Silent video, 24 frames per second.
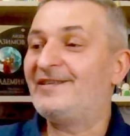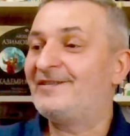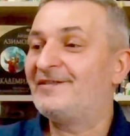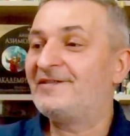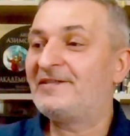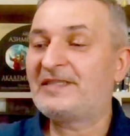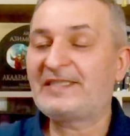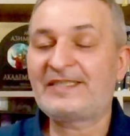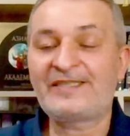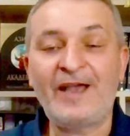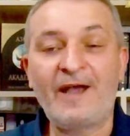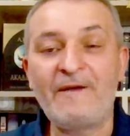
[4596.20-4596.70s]

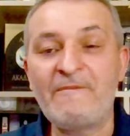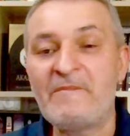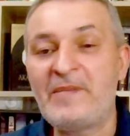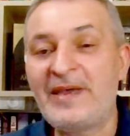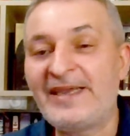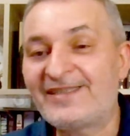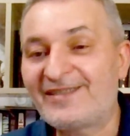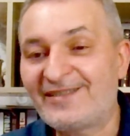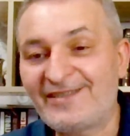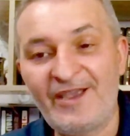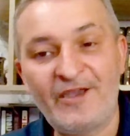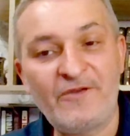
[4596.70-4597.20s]
Some may
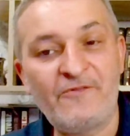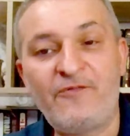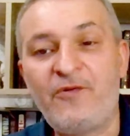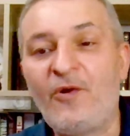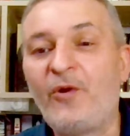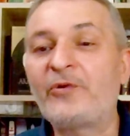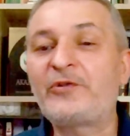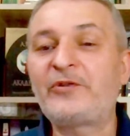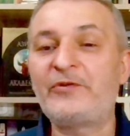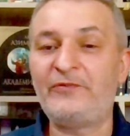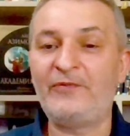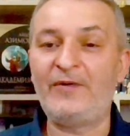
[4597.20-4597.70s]
say
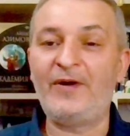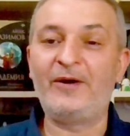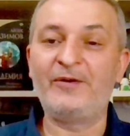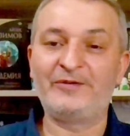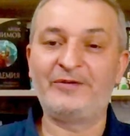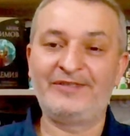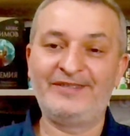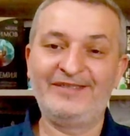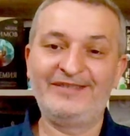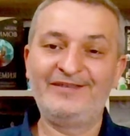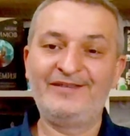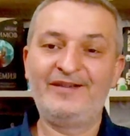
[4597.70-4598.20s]

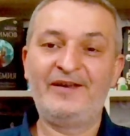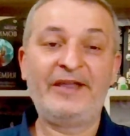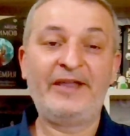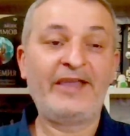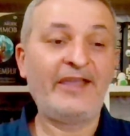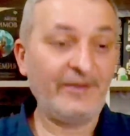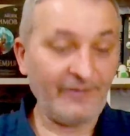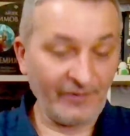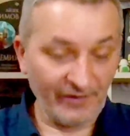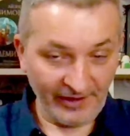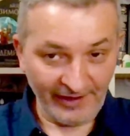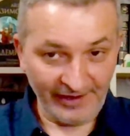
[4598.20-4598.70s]
40,000.
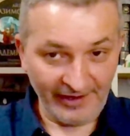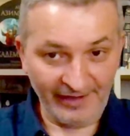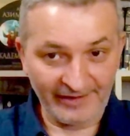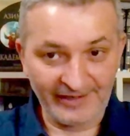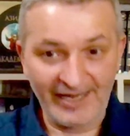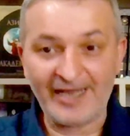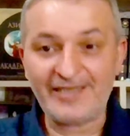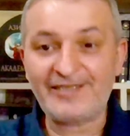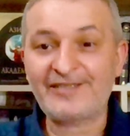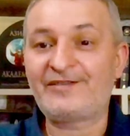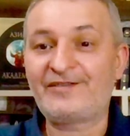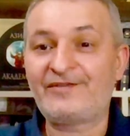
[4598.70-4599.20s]

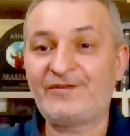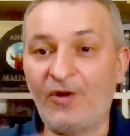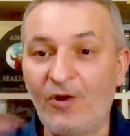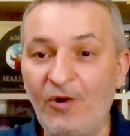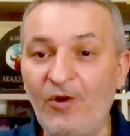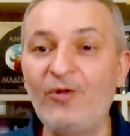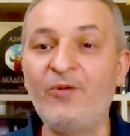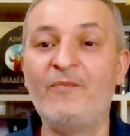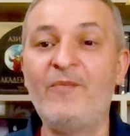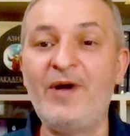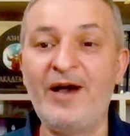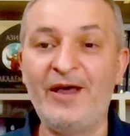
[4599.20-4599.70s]
That's
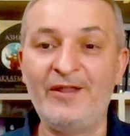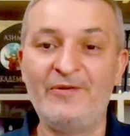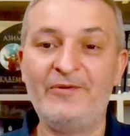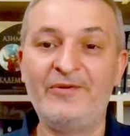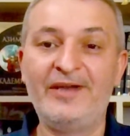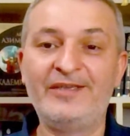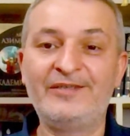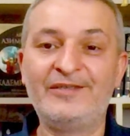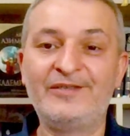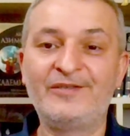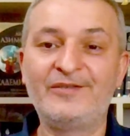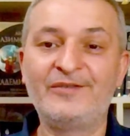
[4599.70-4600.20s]
all, by the
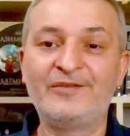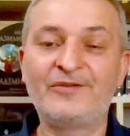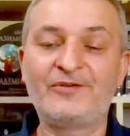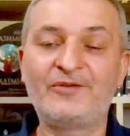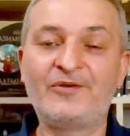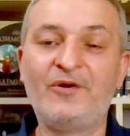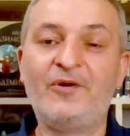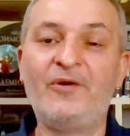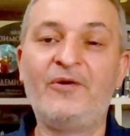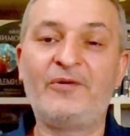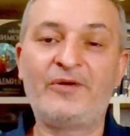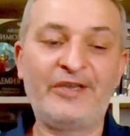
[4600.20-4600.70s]
way.
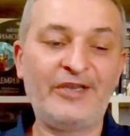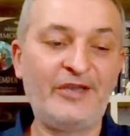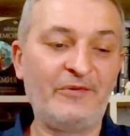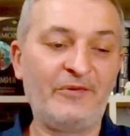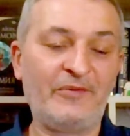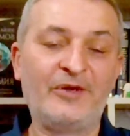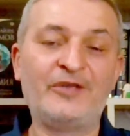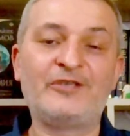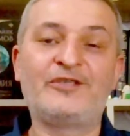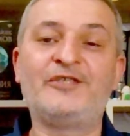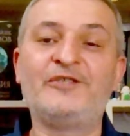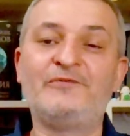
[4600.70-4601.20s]
So Kiev
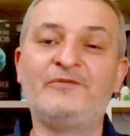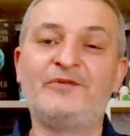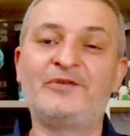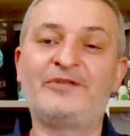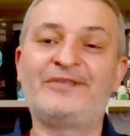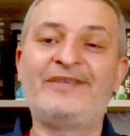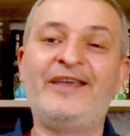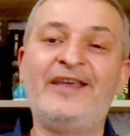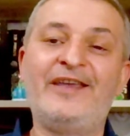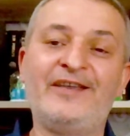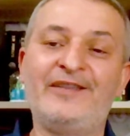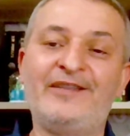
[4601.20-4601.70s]
regime was
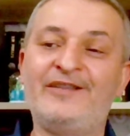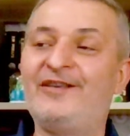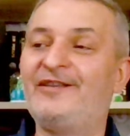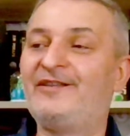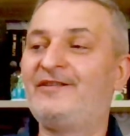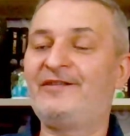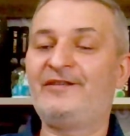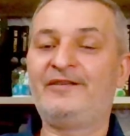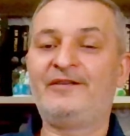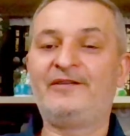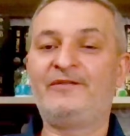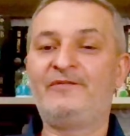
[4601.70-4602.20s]
saying
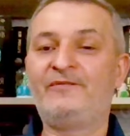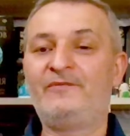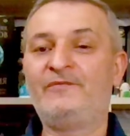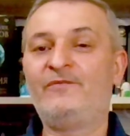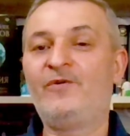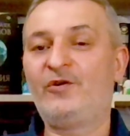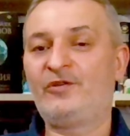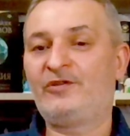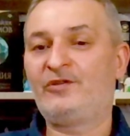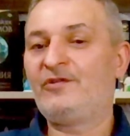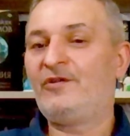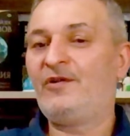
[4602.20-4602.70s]
that
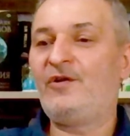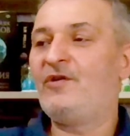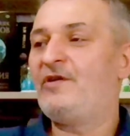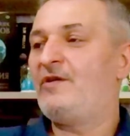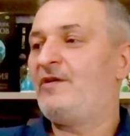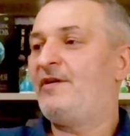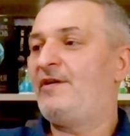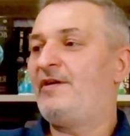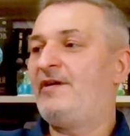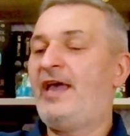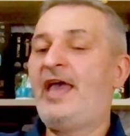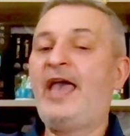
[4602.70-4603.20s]

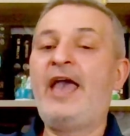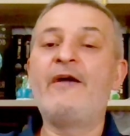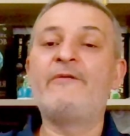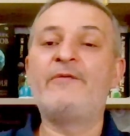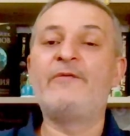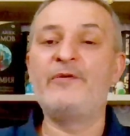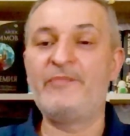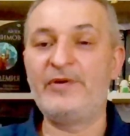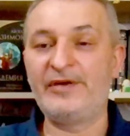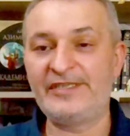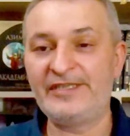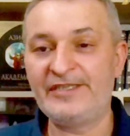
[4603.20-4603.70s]

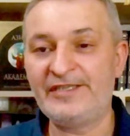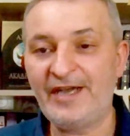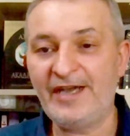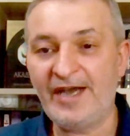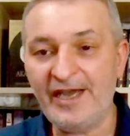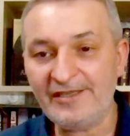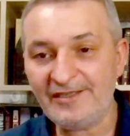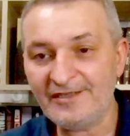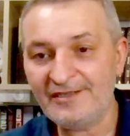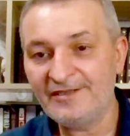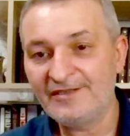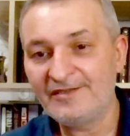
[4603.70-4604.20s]
everybody
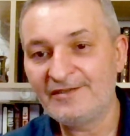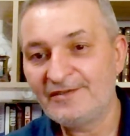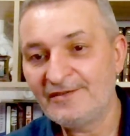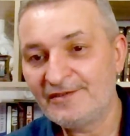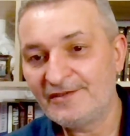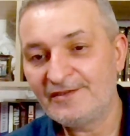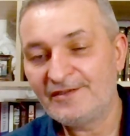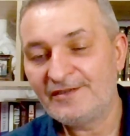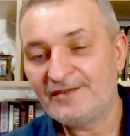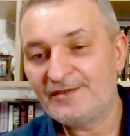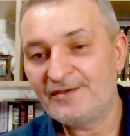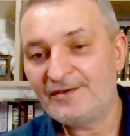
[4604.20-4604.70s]
died
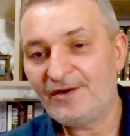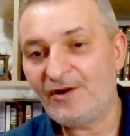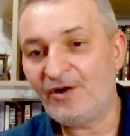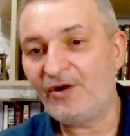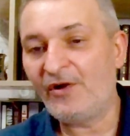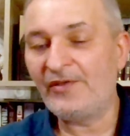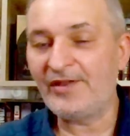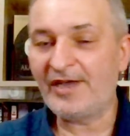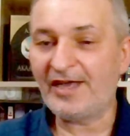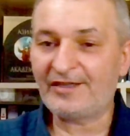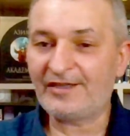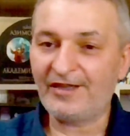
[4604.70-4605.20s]

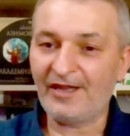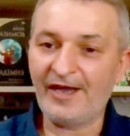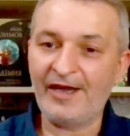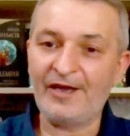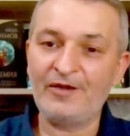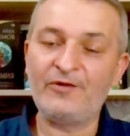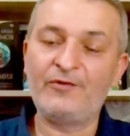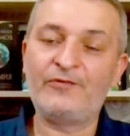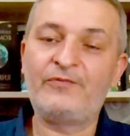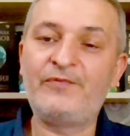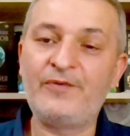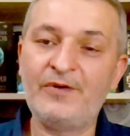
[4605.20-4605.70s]
on that
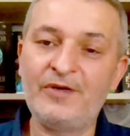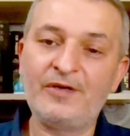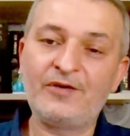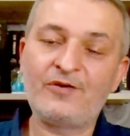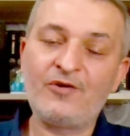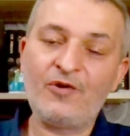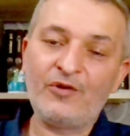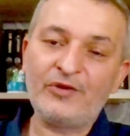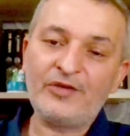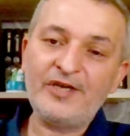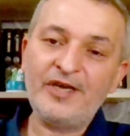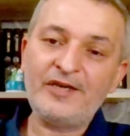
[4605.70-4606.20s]
line of
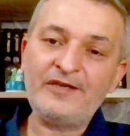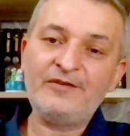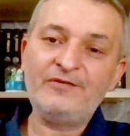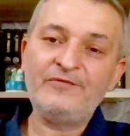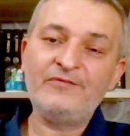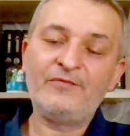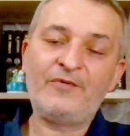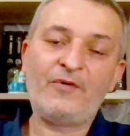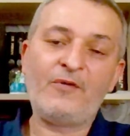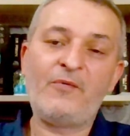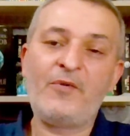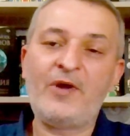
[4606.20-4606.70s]
contact
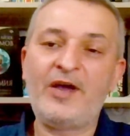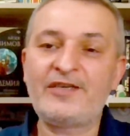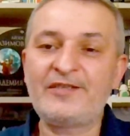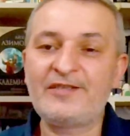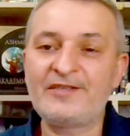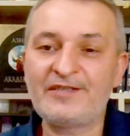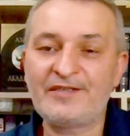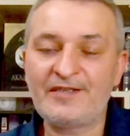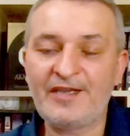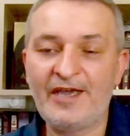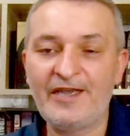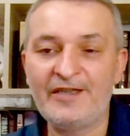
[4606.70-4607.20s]
from Russian
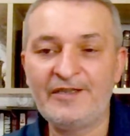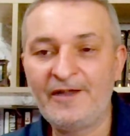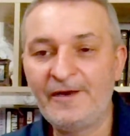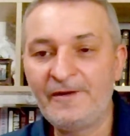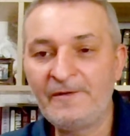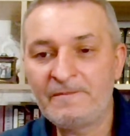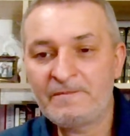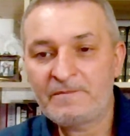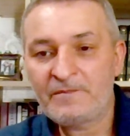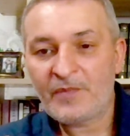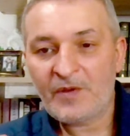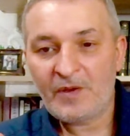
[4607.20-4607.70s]
side.
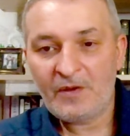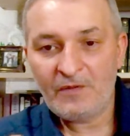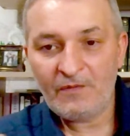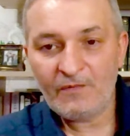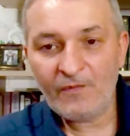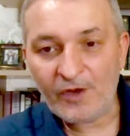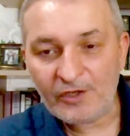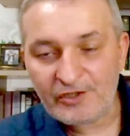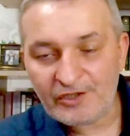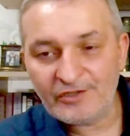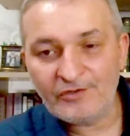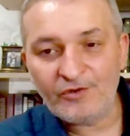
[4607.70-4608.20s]

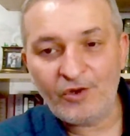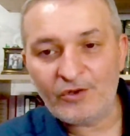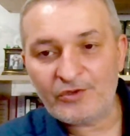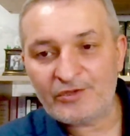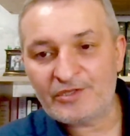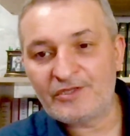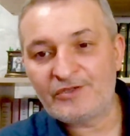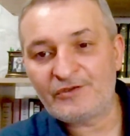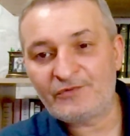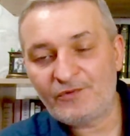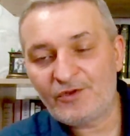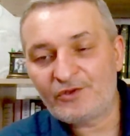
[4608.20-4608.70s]
What a
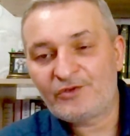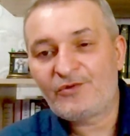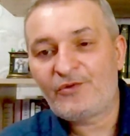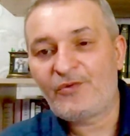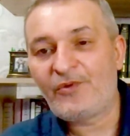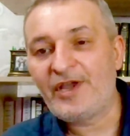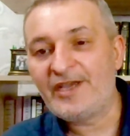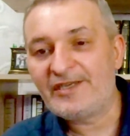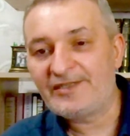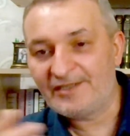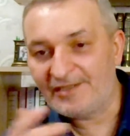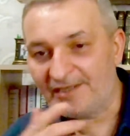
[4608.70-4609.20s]
nonsense, what
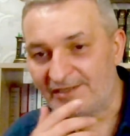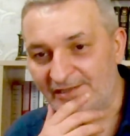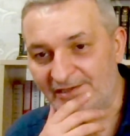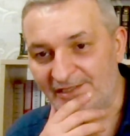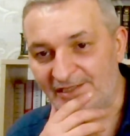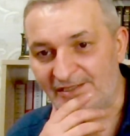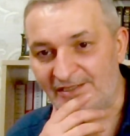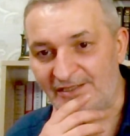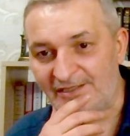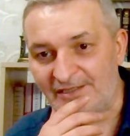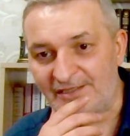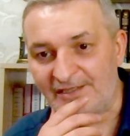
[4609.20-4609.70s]
craziness,
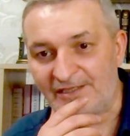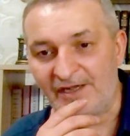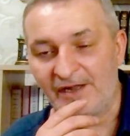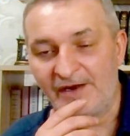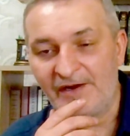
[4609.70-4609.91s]
isn't it?